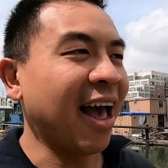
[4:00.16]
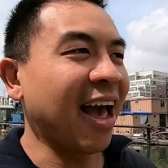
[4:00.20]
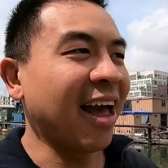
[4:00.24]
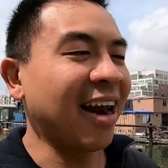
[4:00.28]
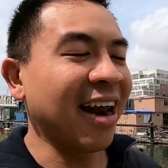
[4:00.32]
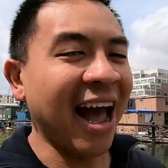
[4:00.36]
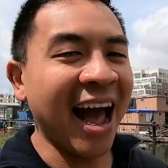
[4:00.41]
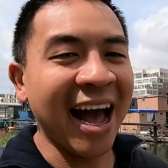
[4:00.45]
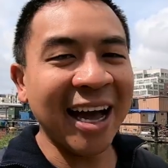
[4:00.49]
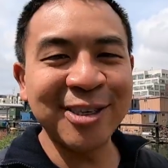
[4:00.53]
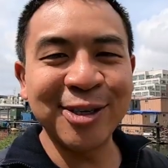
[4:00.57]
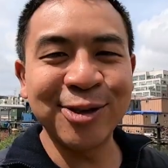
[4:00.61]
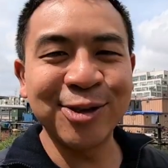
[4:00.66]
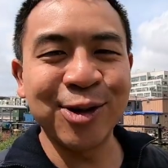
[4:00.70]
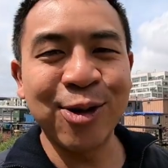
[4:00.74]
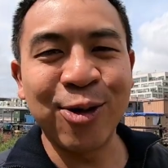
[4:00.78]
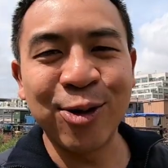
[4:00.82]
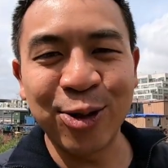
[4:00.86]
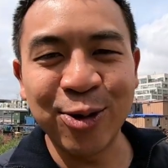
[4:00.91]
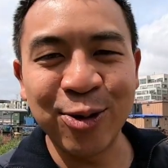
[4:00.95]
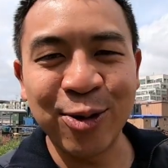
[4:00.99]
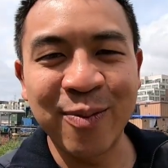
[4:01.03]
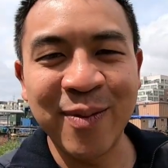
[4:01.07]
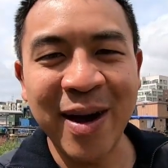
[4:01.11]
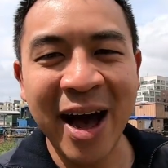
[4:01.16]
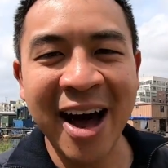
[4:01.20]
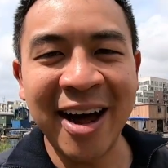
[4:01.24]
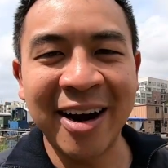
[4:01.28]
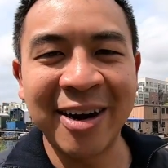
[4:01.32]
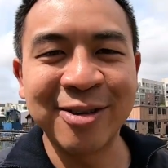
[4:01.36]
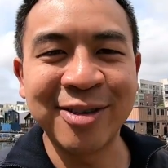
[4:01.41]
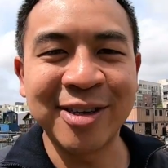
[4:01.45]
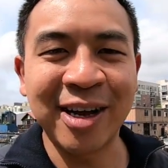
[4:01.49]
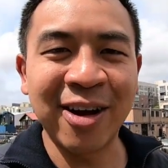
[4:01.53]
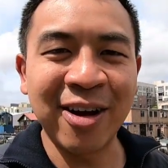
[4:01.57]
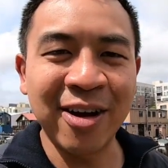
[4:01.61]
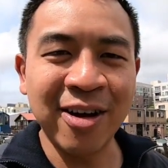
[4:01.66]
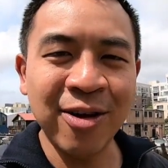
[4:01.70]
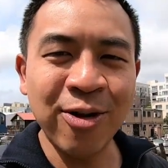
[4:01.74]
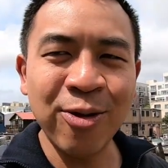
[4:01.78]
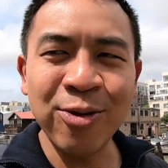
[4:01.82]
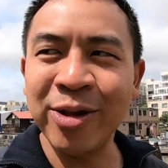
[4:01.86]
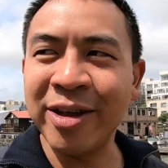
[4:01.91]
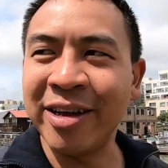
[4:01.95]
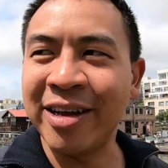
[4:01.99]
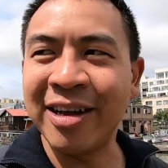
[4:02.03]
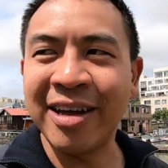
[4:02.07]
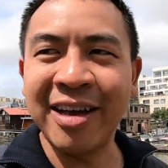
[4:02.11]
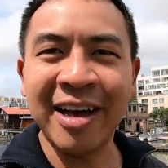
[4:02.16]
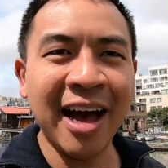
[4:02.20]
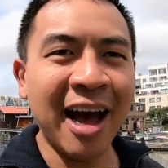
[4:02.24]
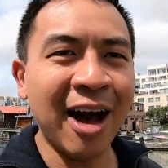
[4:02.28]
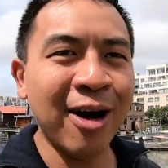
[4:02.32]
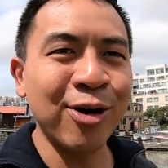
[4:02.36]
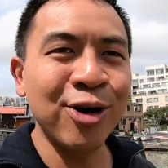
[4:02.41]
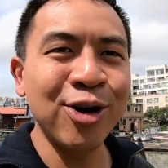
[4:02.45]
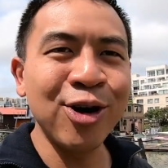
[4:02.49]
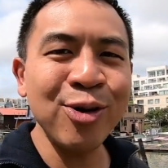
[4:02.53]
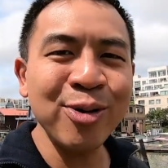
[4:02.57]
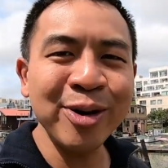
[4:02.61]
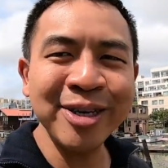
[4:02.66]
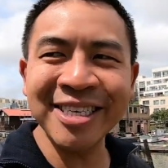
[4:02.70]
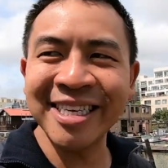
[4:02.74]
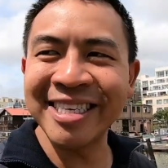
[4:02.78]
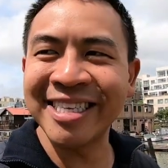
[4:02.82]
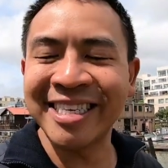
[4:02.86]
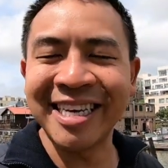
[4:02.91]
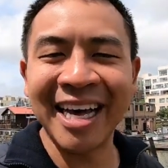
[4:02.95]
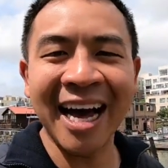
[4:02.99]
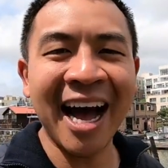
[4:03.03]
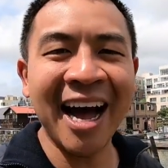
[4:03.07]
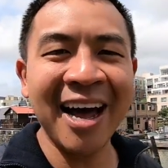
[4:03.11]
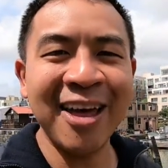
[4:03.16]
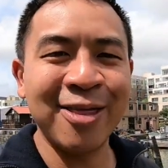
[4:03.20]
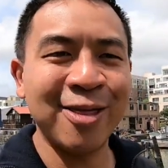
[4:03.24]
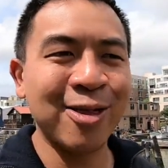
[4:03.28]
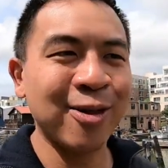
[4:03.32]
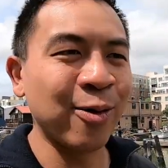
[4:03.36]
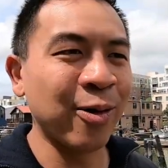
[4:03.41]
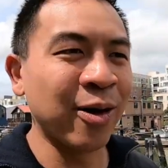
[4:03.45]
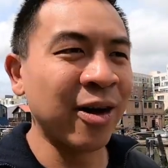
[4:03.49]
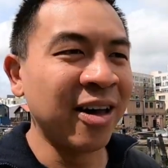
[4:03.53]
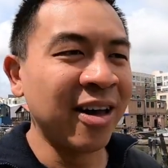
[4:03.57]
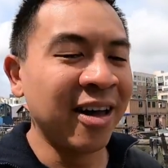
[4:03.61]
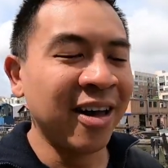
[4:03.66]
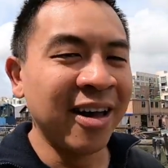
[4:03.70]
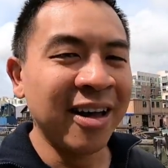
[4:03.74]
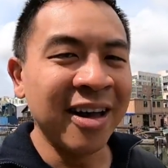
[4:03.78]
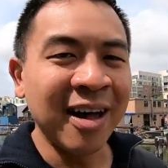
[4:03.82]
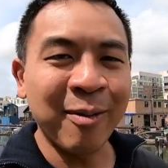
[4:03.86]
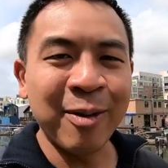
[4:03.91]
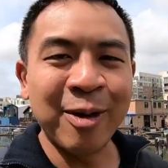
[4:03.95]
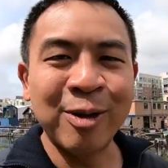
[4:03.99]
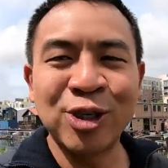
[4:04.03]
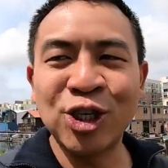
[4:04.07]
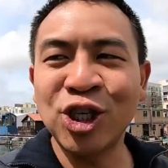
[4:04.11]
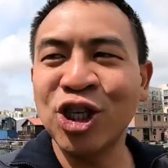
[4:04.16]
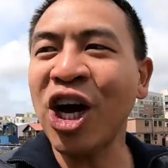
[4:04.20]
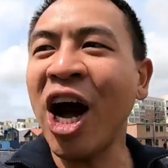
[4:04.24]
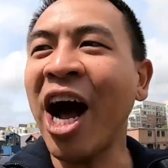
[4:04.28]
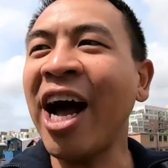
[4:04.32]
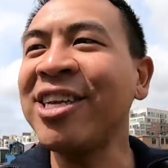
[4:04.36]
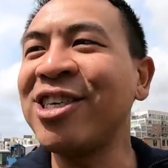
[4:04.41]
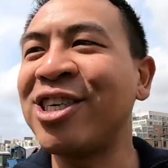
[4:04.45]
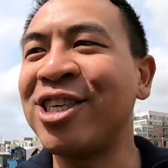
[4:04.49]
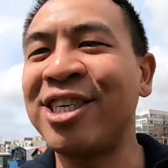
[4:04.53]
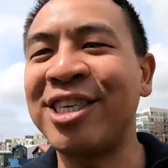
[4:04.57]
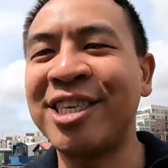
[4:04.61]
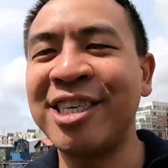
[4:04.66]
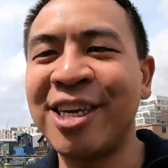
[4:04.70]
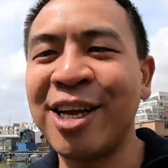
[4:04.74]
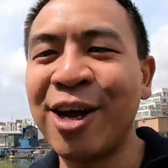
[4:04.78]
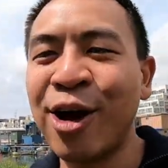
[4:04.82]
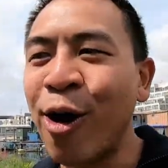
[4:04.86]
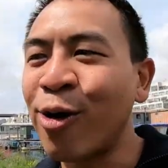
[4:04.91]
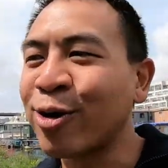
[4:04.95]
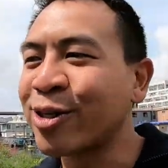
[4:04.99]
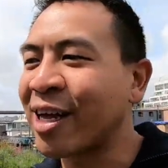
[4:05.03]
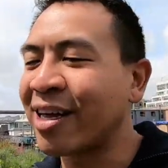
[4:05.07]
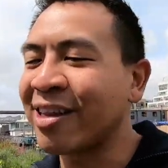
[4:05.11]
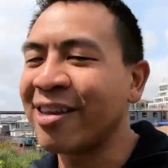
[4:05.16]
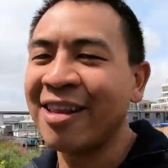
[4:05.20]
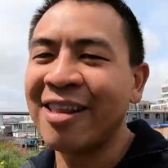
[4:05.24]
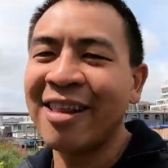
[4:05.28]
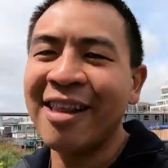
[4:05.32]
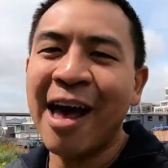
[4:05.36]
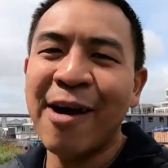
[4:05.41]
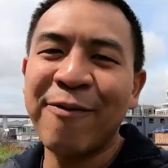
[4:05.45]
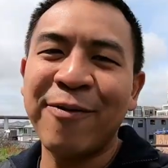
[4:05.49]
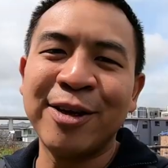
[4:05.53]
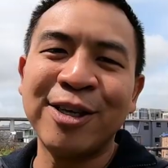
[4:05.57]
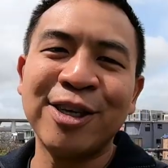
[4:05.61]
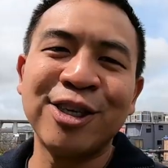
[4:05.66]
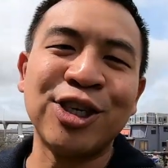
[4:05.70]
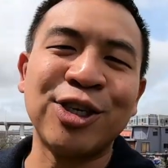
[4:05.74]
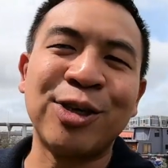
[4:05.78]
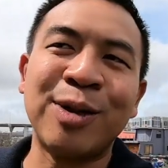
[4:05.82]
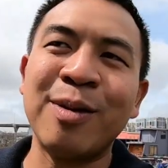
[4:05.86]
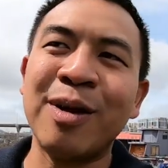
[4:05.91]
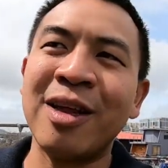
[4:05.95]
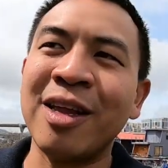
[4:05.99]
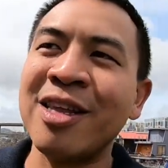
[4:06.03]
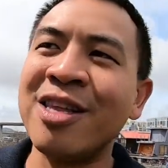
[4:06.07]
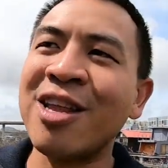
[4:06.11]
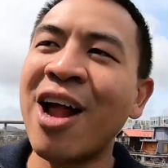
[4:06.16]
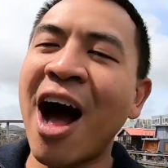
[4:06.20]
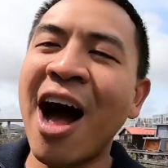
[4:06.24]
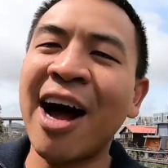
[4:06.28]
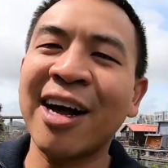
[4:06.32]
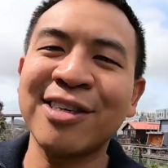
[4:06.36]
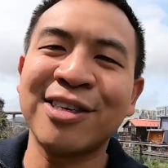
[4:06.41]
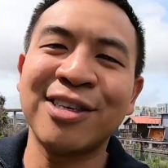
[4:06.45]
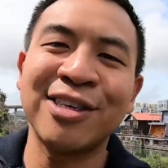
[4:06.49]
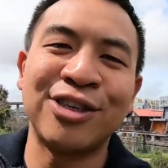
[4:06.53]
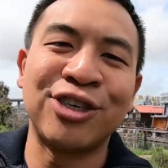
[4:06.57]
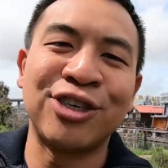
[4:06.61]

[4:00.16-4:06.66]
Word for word: and as he was going through the mountain, it's like, holy cow, who is this guy in the... I mean, Shaun just goes on the left and just knocks a